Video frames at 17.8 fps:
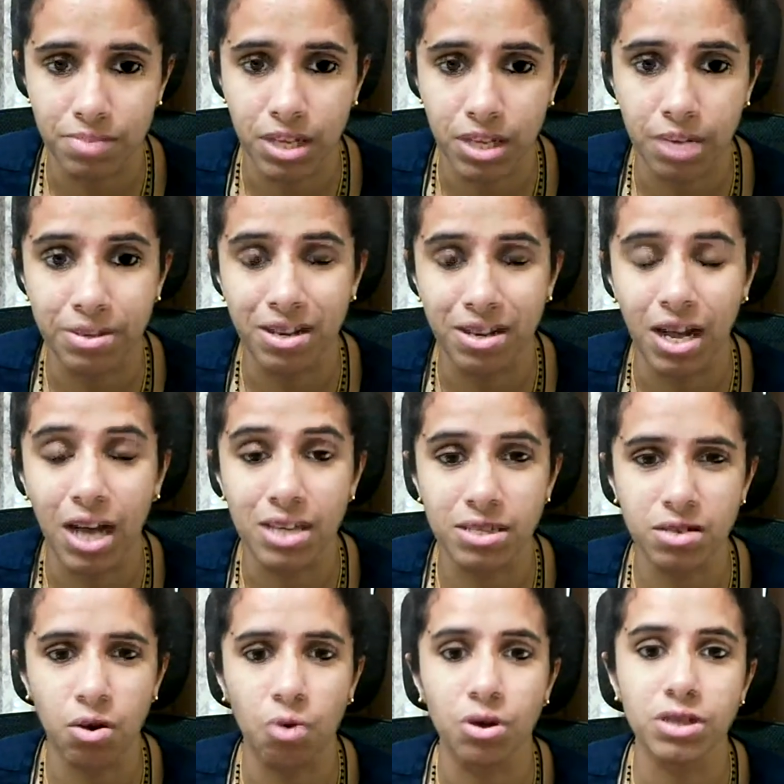I mean,
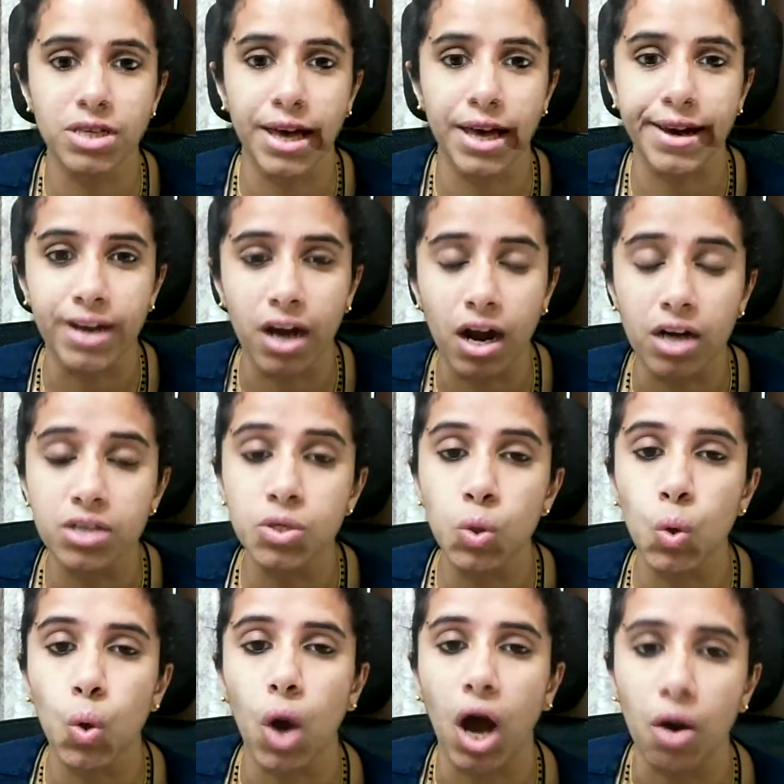as long as I can't
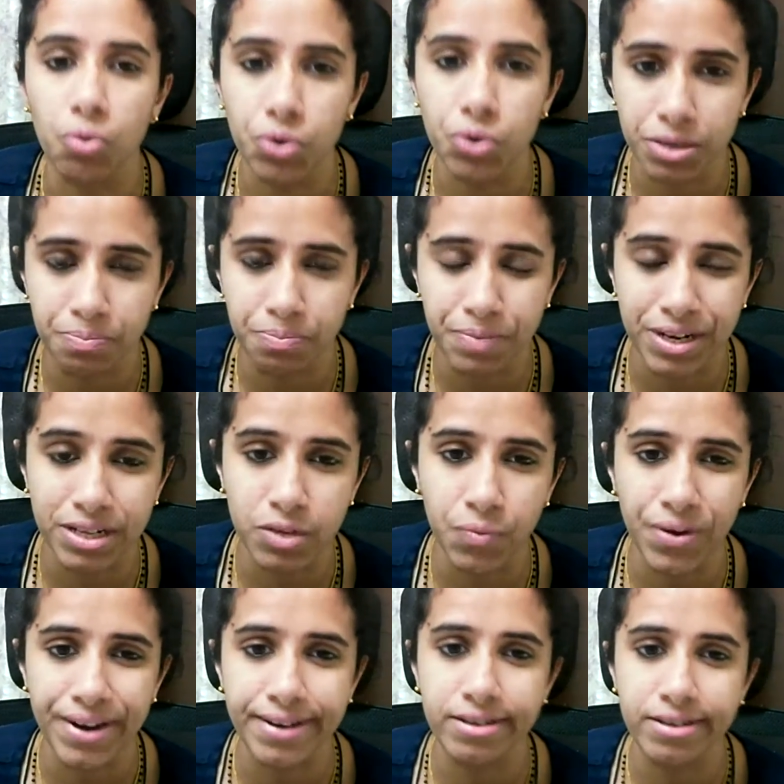go out and meet the
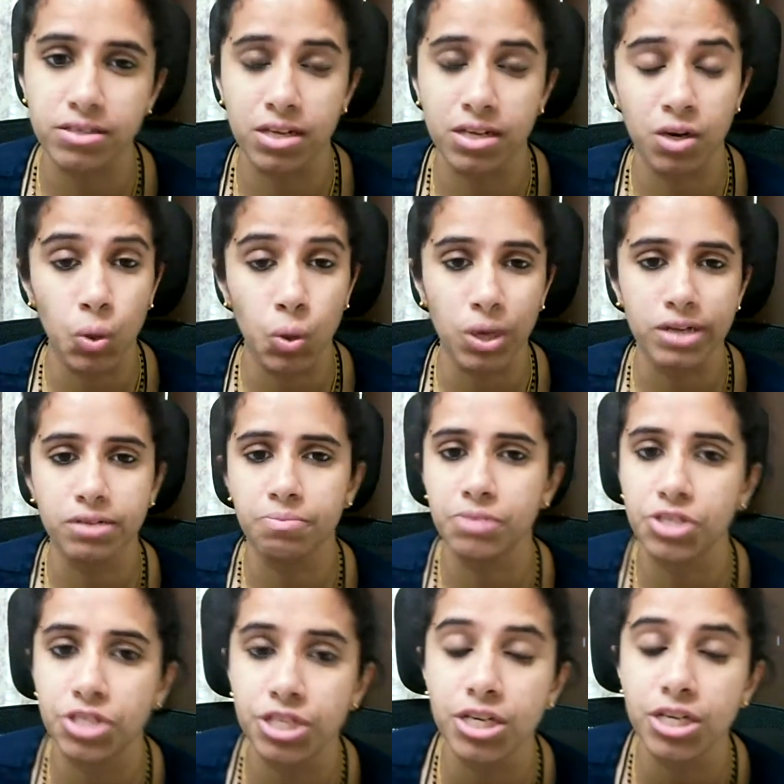vendors and look at the
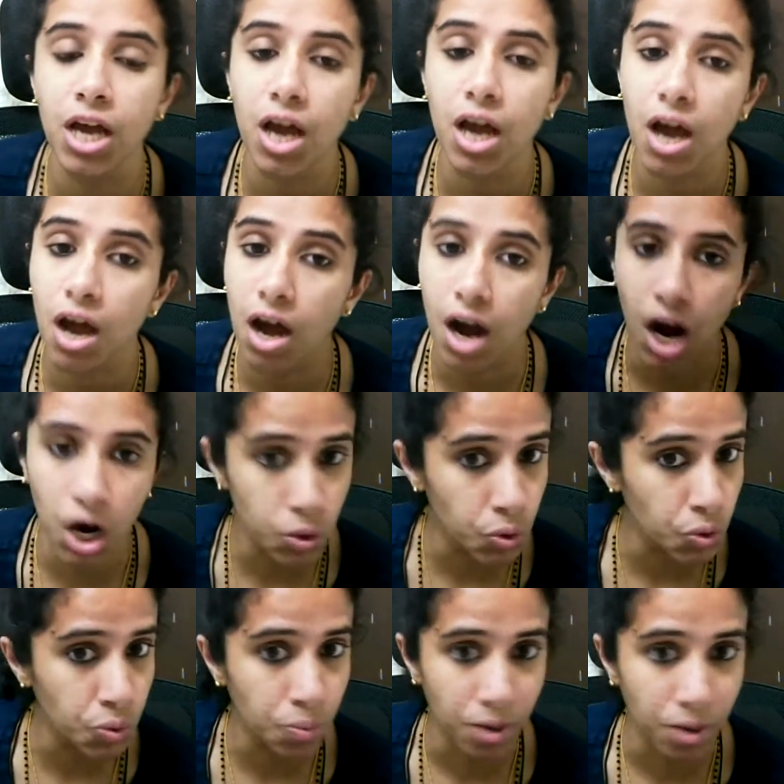machine, I
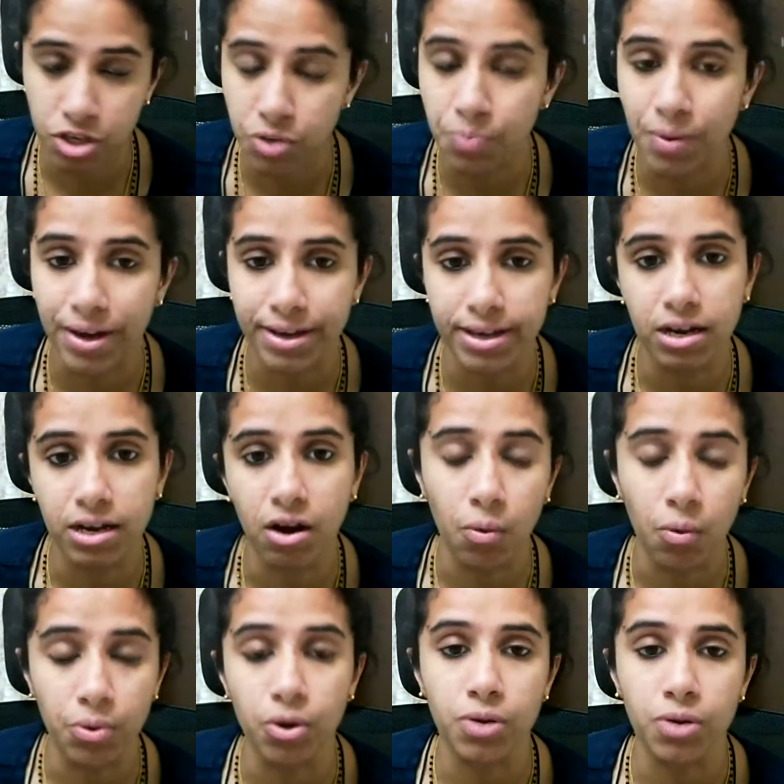don't want to buy a
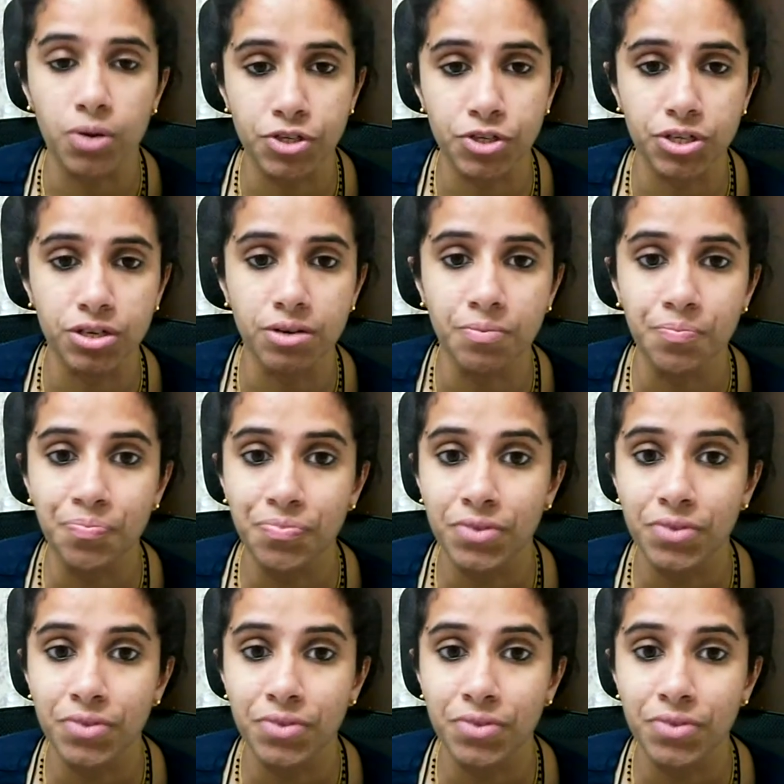overlock machine.